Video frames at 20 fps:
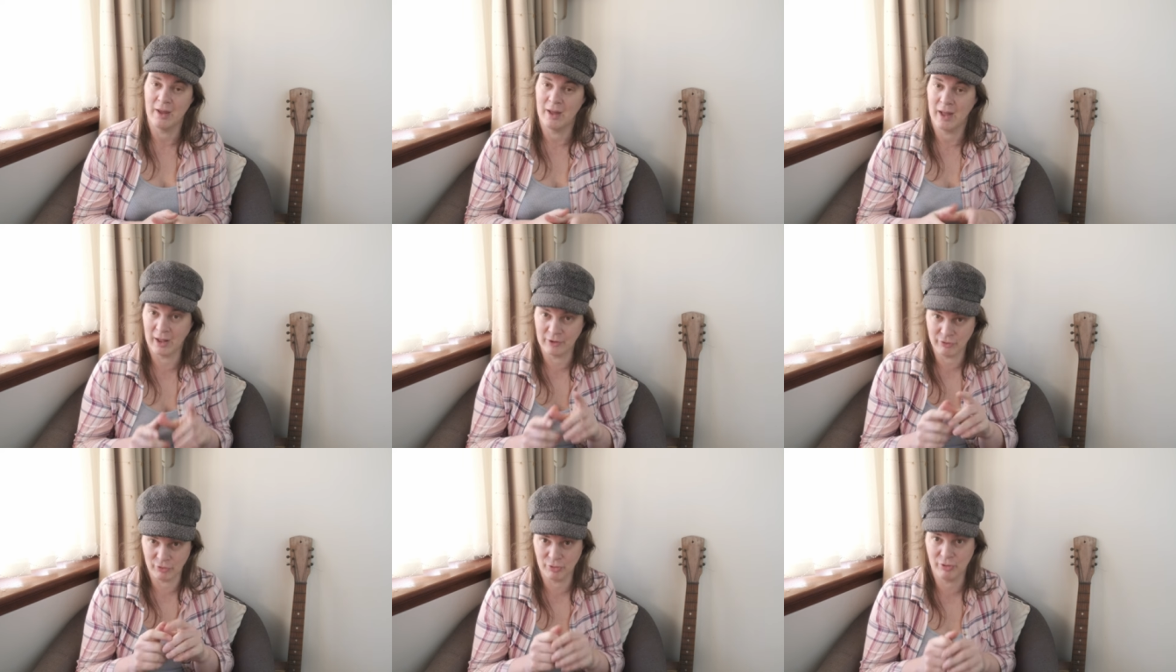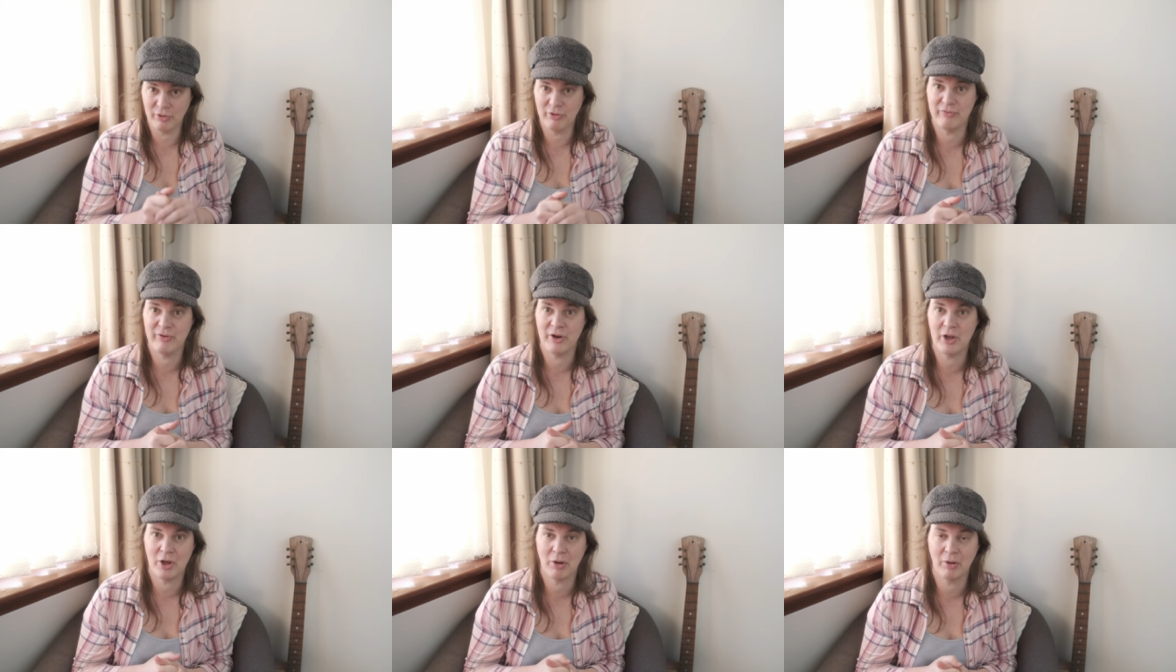I'll do another
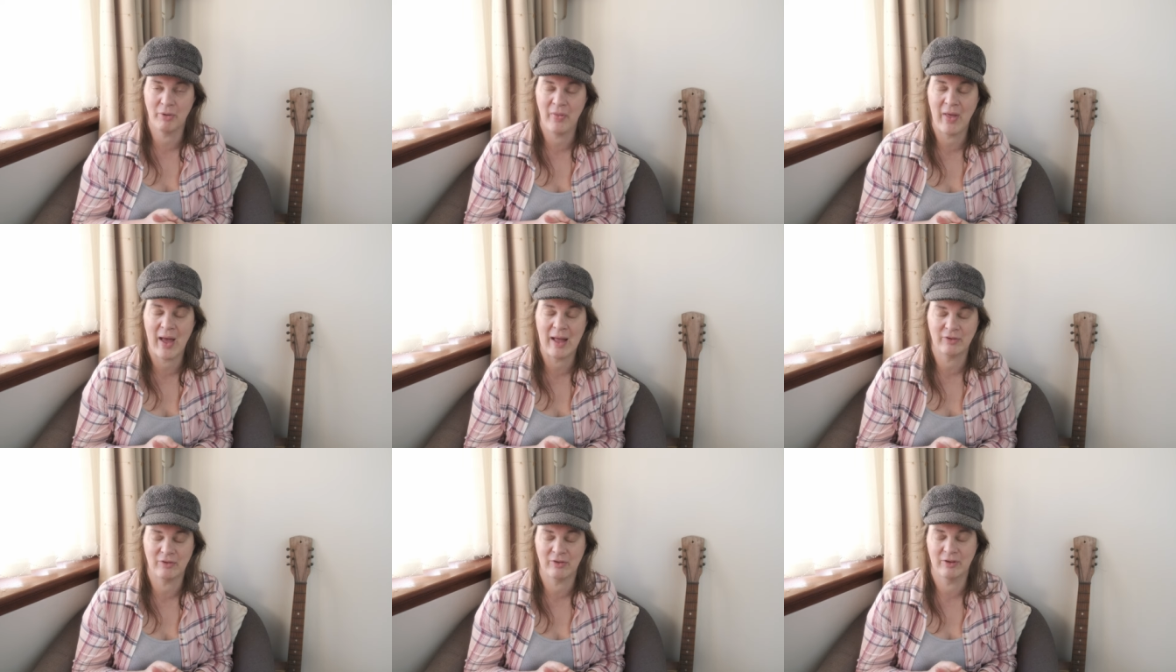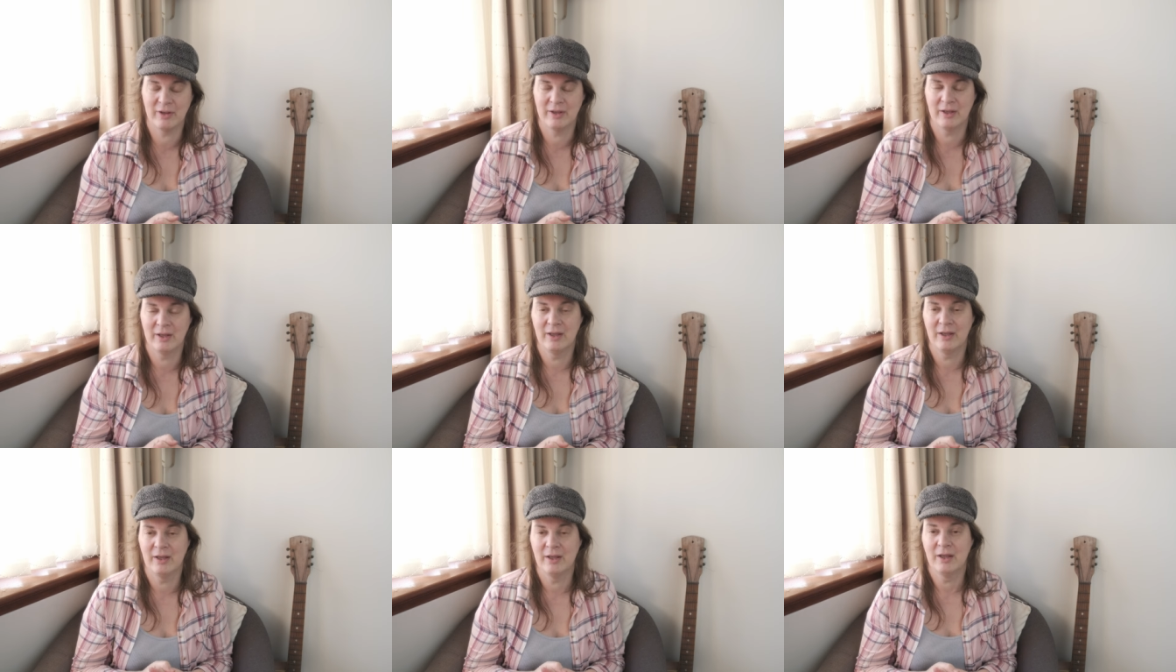video on that.
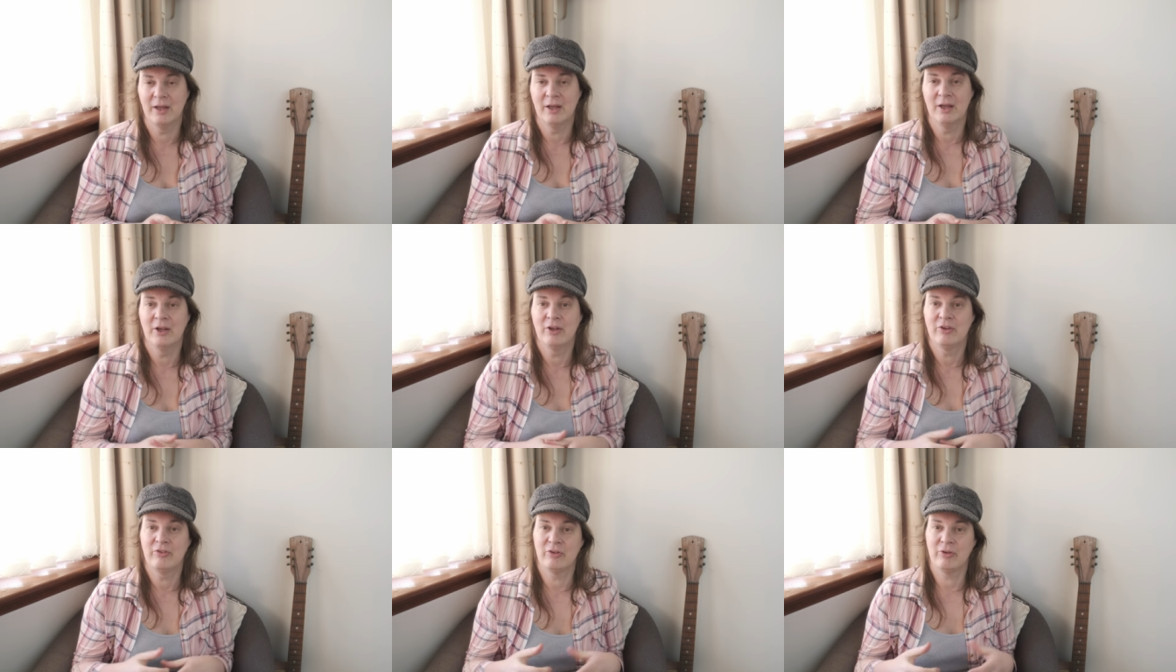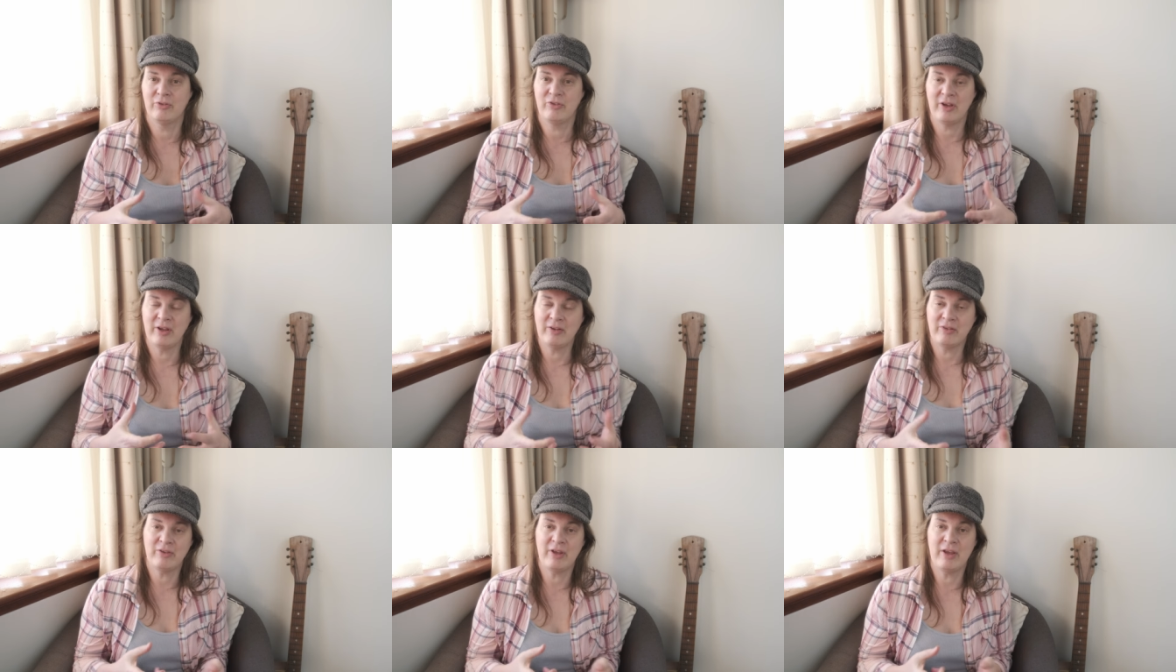So as
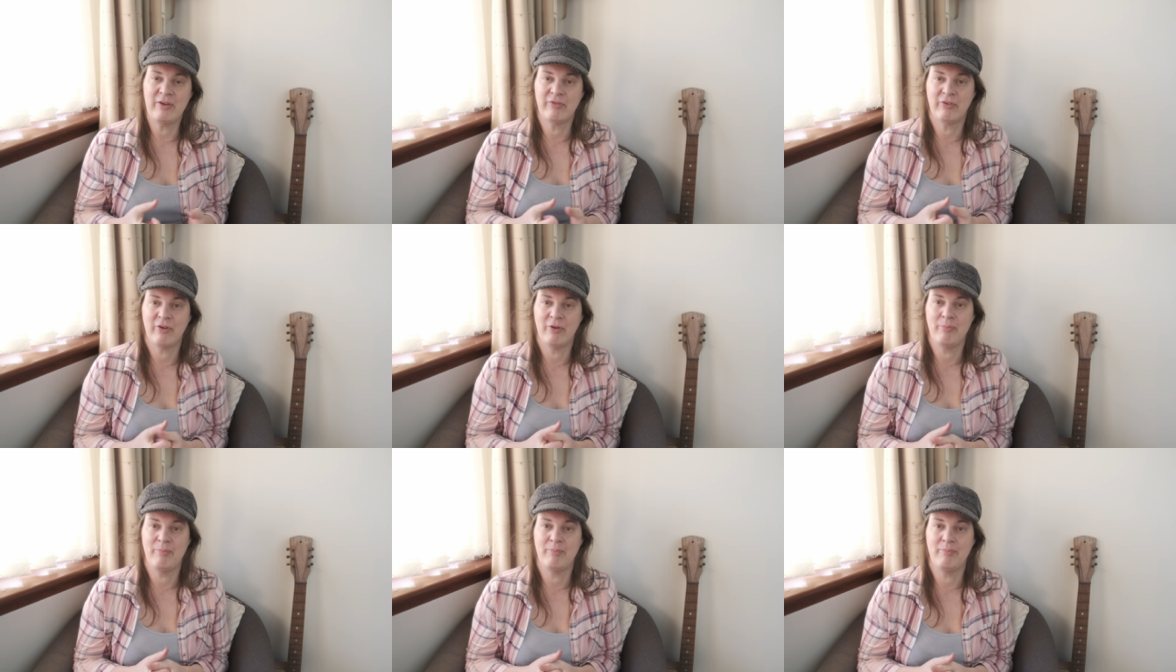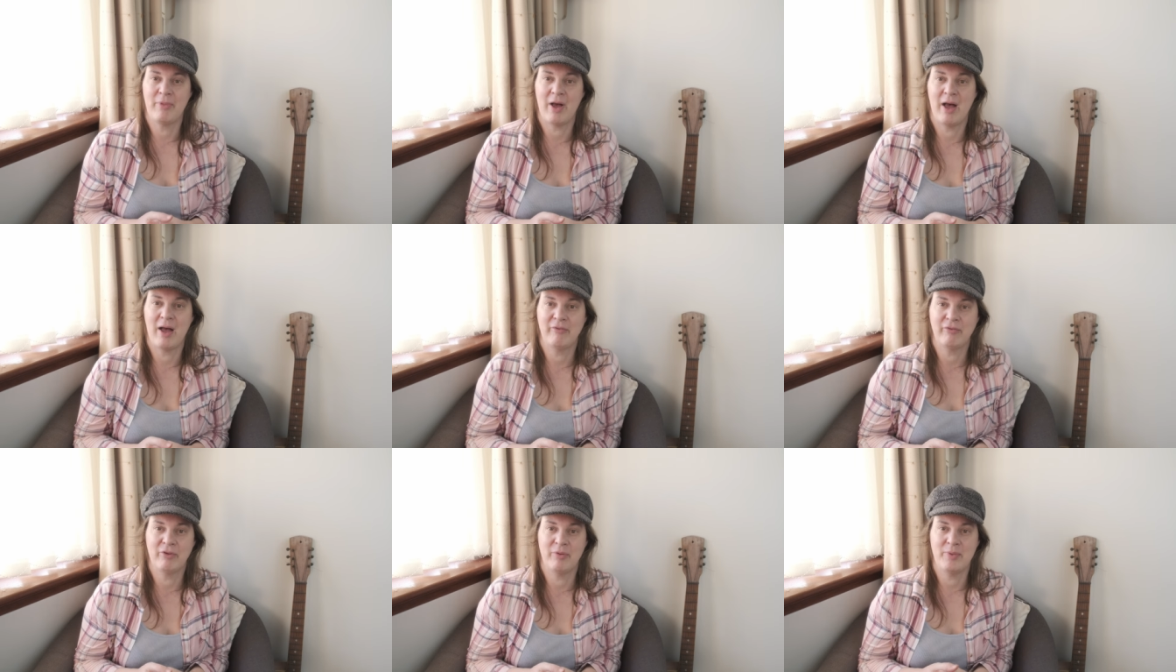you can see from
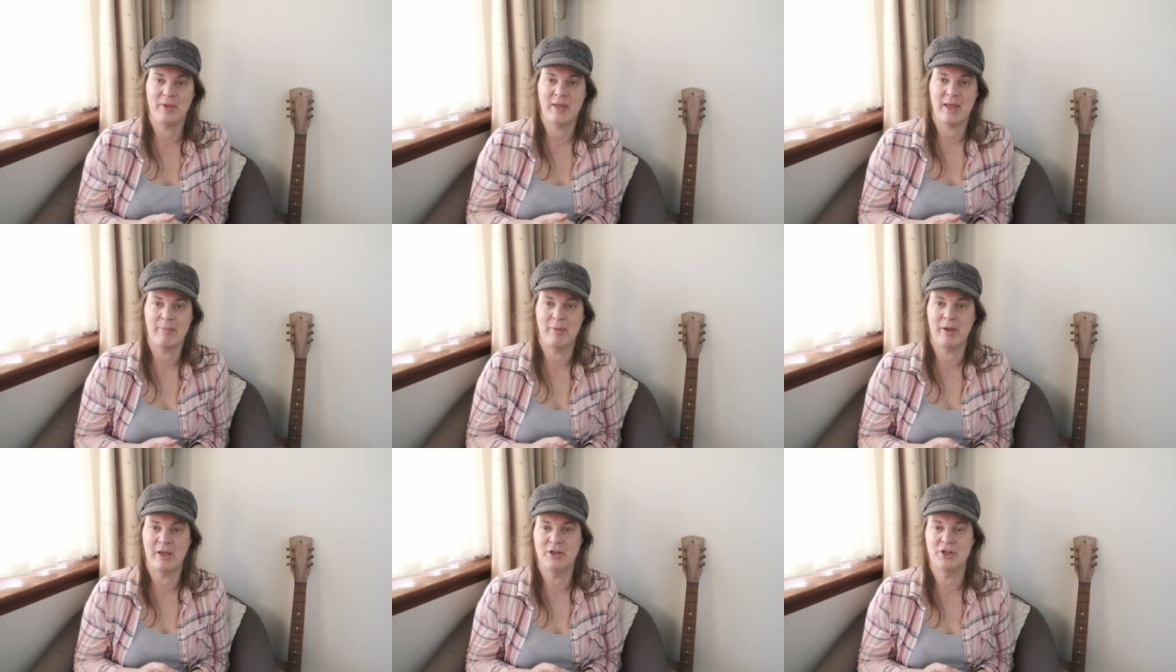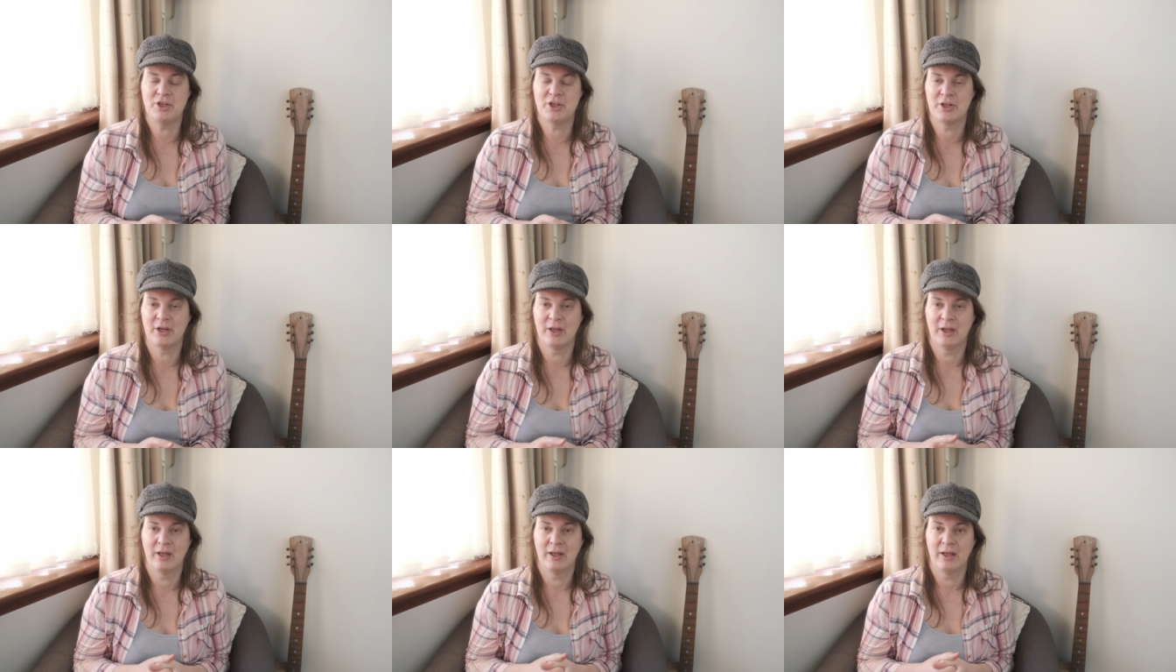uh, from the
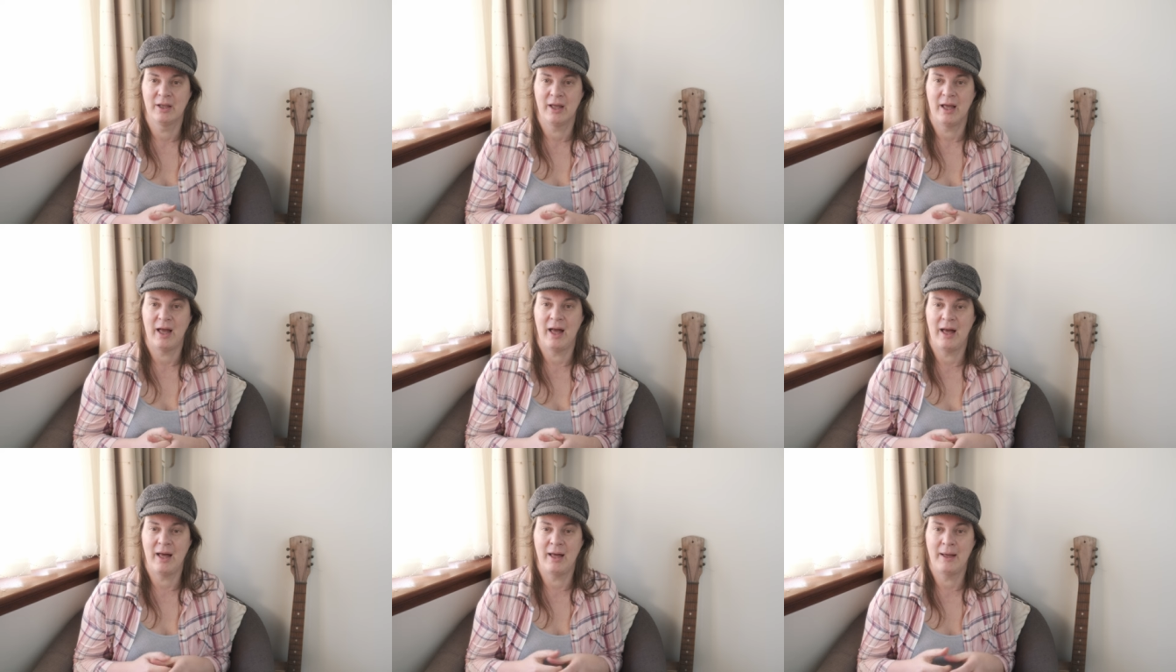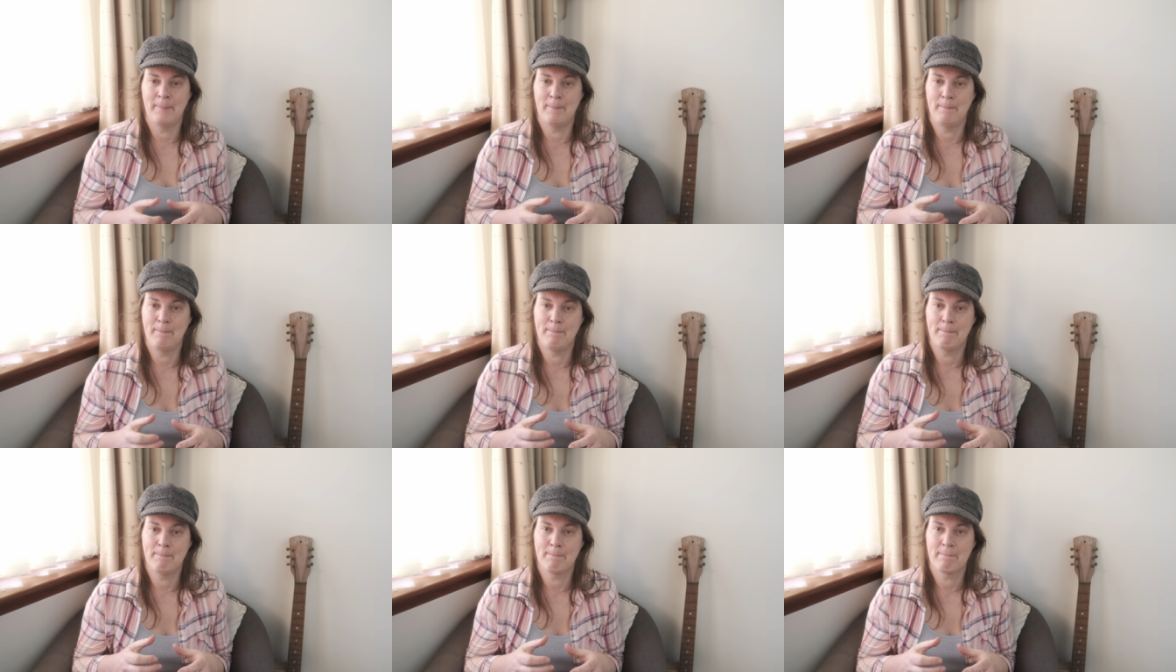image,
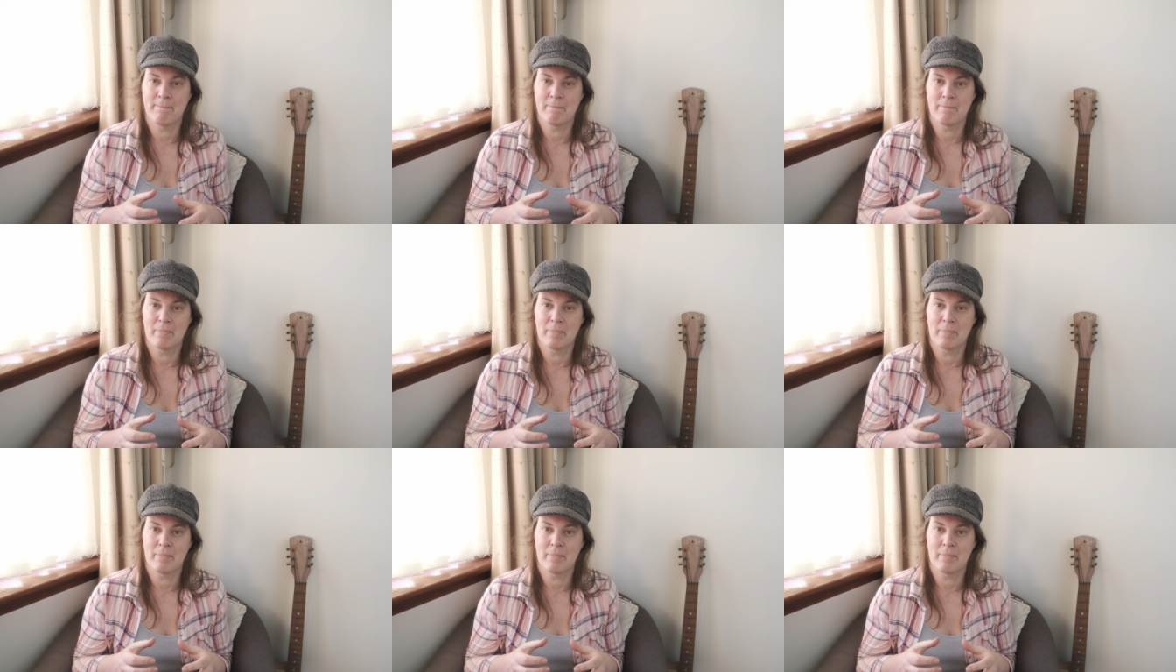um,